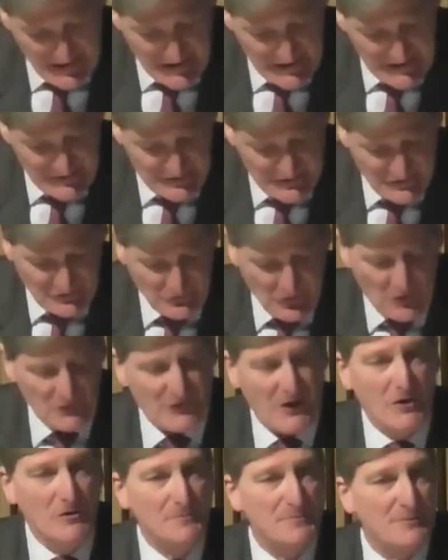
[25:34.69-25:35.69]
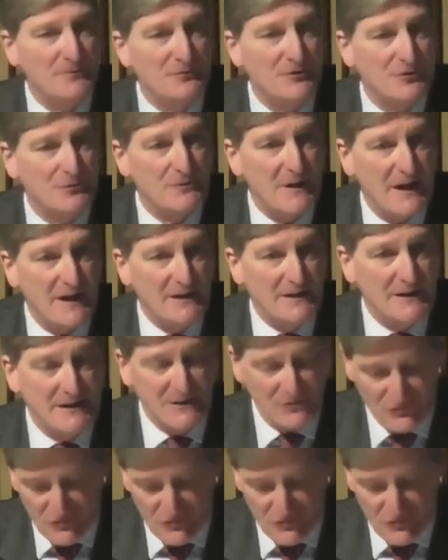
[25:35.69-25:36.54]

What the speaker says: it's not open to any